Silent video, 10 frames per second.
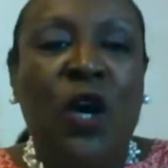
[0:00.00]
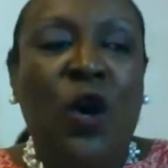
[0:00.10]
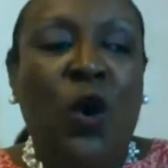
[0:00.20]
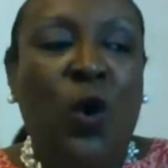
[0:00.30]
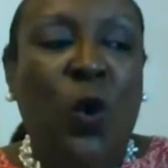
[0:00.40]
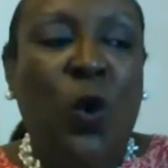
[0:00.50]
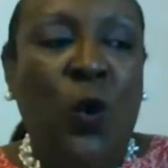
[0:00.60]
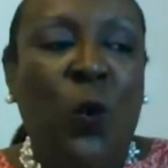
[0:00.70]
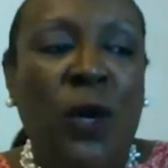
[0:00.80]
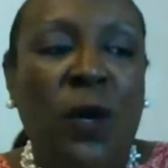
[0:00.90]
who
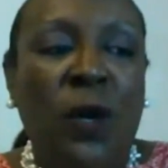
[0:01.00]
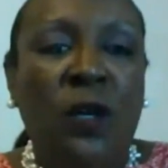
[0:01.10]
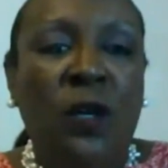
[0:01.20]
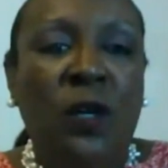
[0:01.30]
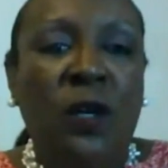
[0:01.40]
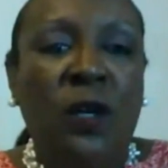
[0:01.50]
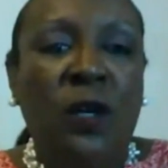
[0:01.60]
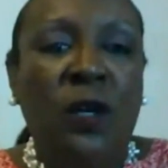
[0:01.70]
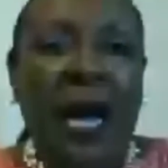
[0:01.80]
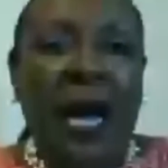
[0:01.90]
will have
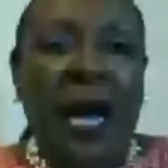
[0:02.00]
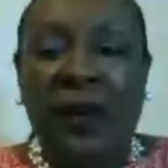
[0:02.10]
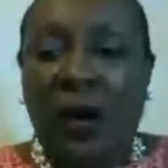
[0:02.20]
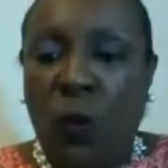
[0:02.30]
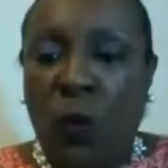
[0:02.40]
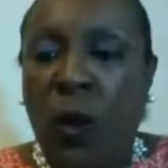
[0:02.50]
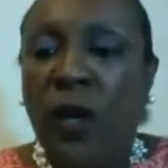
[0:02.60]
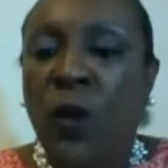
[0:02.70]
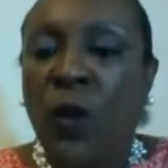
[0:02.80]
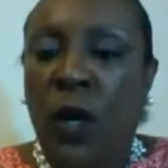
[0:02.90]

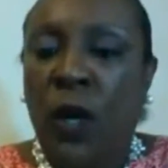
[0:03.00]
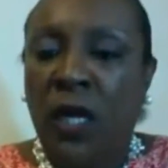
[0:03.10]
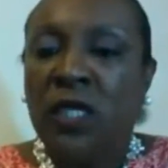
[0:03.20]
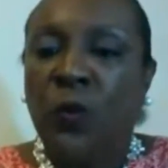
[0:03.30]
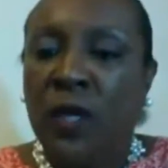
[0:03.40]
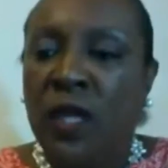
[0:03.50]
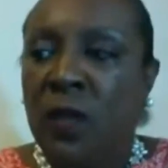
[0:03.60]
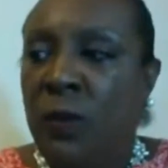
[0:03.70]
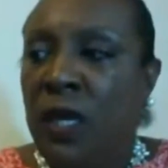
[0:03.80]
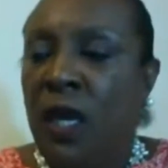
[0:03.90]
one-on-ones with me
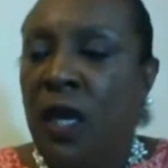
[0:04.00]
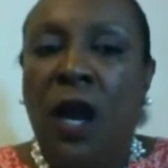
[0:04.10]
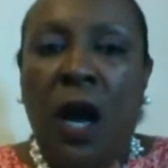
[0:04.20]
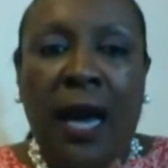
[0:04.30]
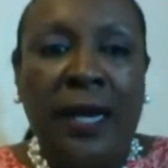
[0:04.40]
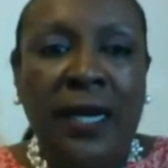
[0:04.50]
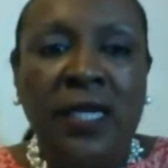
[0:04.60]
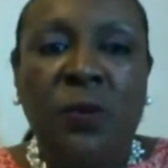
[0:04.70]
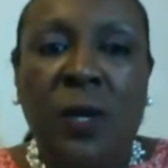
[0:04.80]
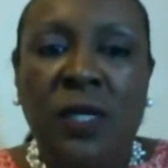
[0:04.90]
at least once a
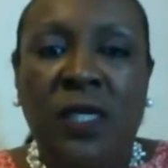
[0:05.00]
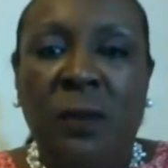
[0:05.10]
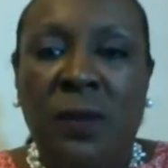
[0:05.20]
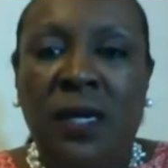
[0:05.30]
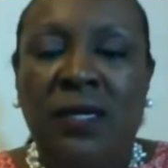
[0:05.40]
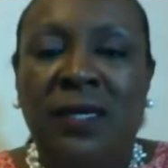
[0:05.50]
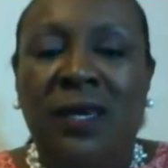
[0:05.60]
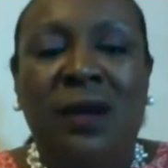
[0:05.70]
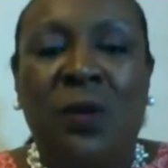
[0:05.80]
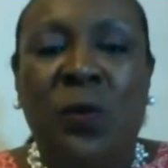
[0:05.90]
month.
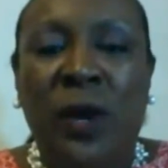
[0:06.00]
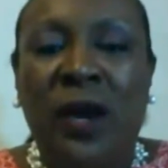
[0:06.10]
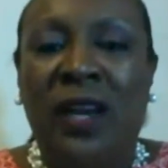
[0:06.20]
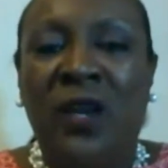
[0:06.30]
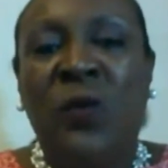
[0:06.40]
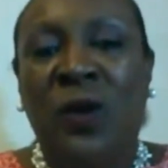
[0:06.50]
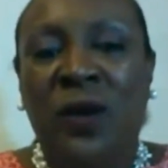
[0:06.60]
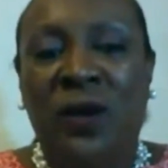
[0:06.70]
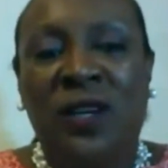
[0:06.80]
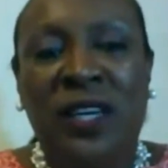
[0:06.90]
Where in the world
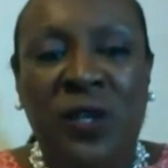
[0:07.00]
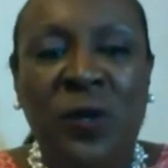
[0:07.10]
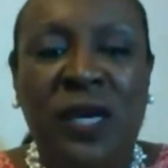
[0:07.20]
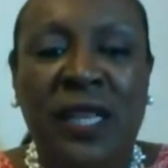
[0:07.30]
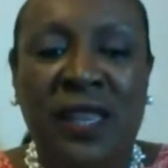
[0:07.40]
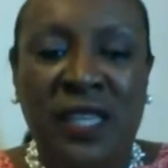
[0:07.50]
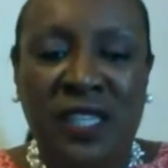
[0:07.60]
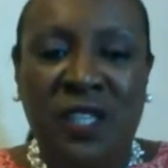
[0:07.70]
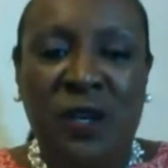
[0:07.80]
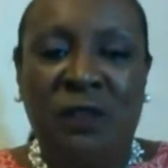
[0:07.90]
can you get this
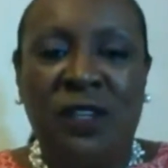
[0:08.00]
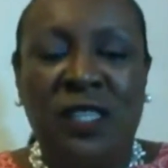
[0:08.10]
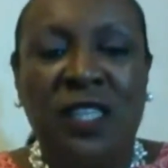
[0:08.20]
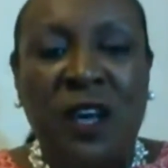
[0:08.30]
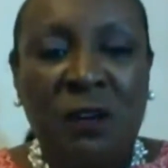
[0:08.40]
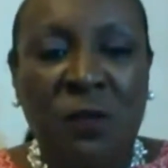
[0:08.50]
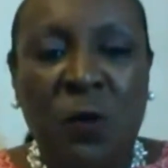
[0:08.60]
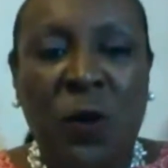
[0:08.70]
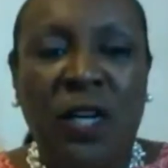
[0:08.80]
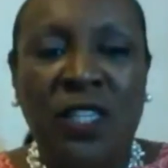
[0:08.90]
service for
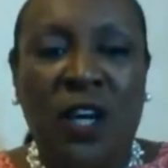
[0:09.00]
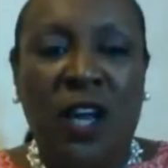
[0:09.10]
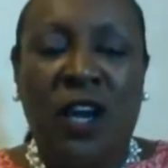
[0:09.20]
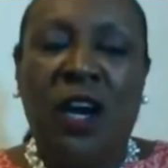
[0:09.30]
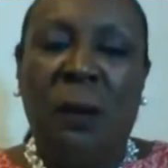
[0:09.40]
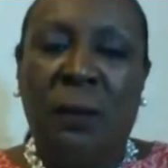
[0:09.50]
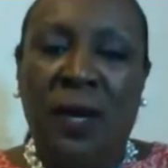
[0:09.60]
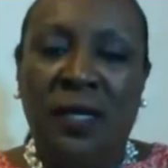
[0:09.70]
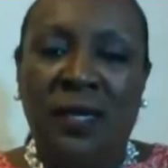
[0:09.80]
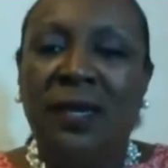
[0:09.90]
$1 a month?
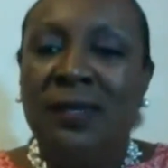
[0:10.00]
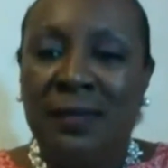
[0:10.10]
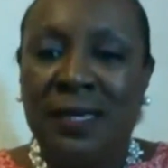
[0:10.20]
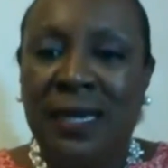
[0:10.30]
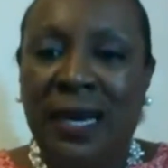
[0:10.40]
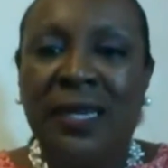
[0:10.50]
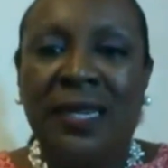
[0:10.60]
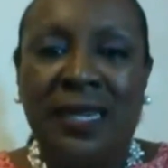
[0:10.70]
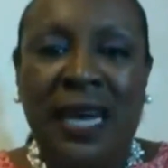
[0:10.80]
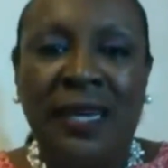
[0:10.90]
Tonight, that
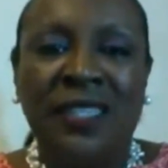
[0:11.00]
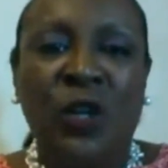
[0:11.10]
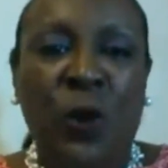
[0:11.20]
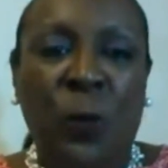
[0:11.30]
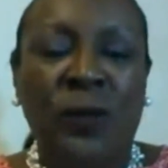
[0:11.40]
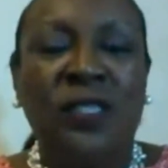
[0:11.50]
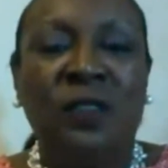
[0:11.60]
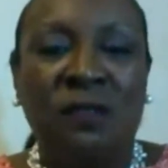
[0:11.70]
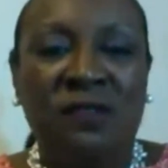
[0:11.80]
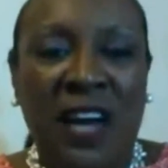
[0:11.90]
is open to
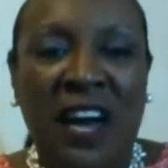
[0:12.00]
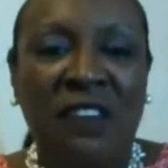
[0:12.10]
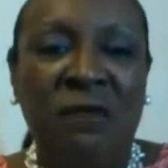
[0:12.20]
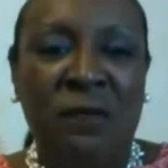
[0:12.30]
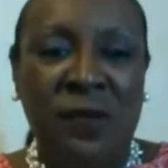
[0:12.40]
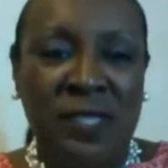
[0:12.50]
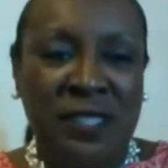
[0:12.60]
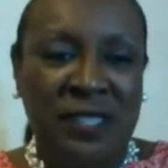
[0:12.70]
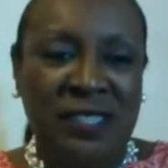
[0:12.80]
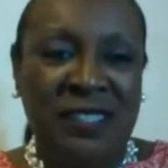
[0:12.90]
5 persons,
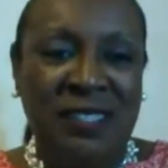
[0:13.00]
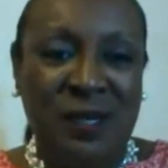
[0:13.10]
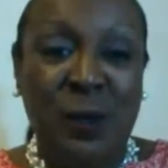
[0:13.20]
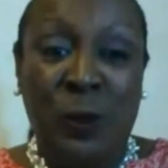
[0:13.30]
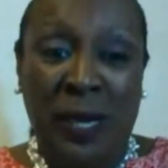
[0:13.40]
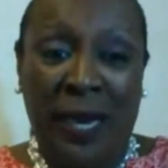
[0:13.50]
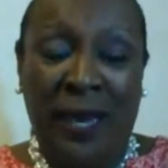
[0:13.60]
okay?